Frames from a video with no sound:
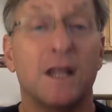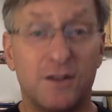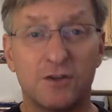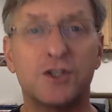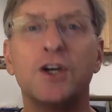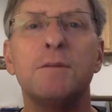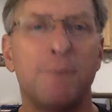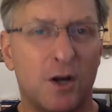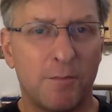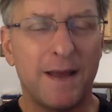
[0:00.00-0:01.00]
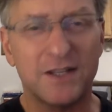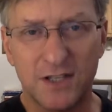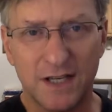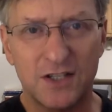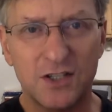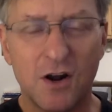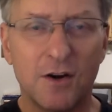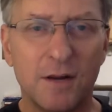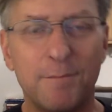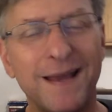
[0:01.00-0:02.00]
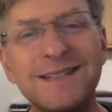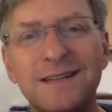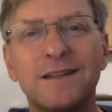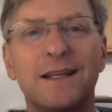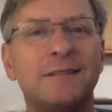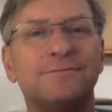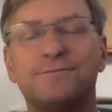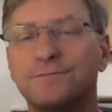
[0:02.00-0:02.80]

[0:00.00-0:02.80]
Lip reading: there's good, better, best to get started. Basically,